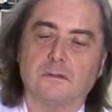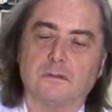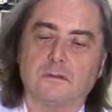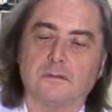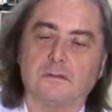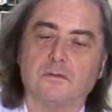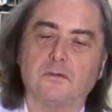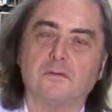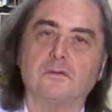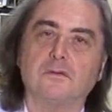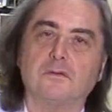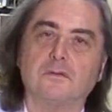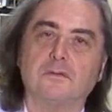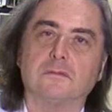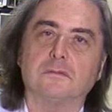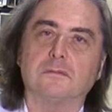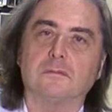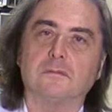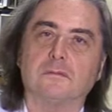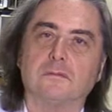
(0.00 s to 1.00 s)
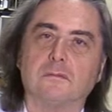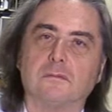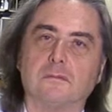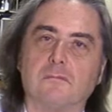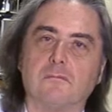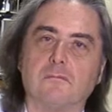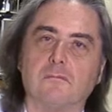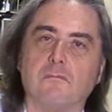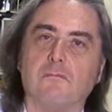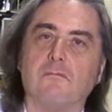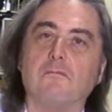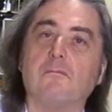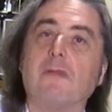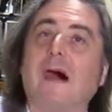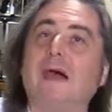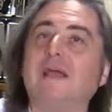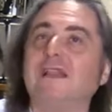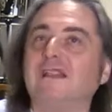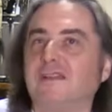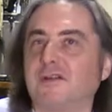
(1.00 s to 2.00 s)
to do
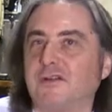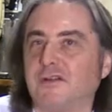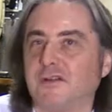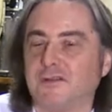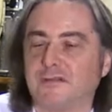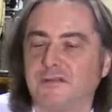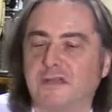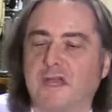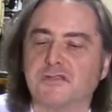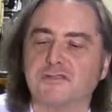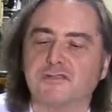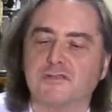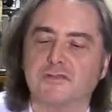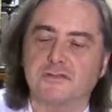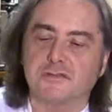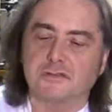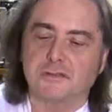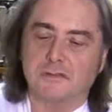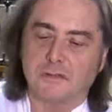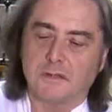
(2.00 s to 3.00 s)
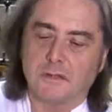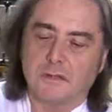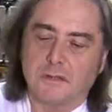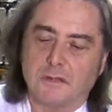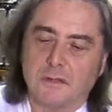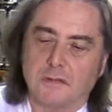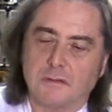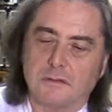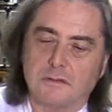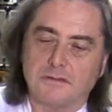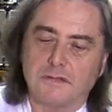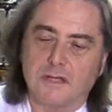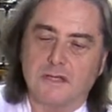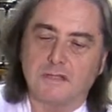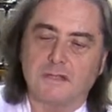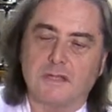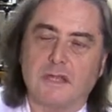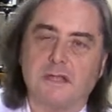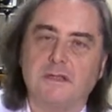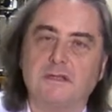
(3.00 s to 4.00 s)
milder textures,
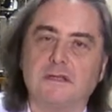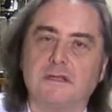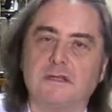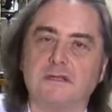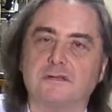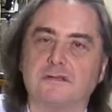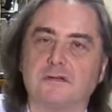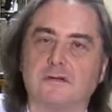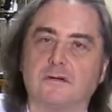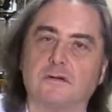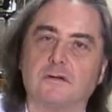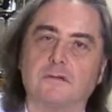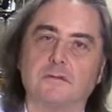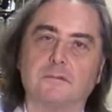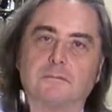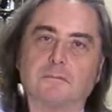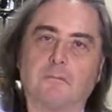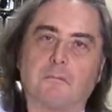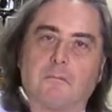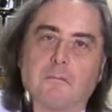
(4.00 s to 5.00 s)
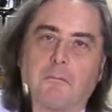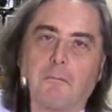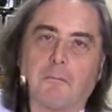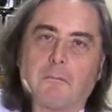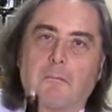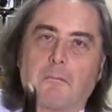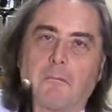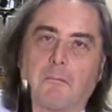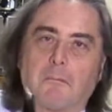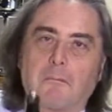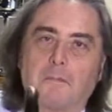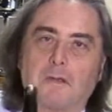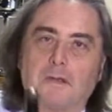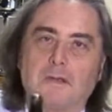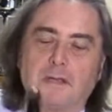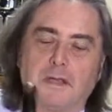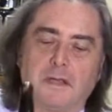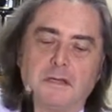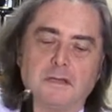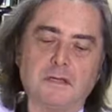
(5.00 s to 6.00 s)
just like this, or
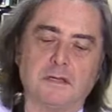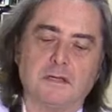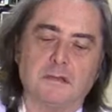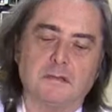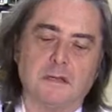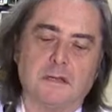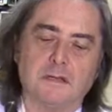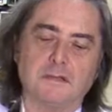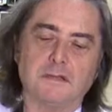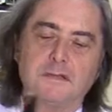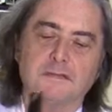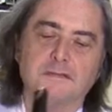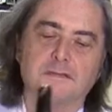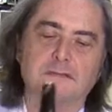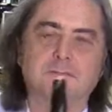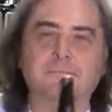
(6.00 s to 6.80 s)
hitting like this.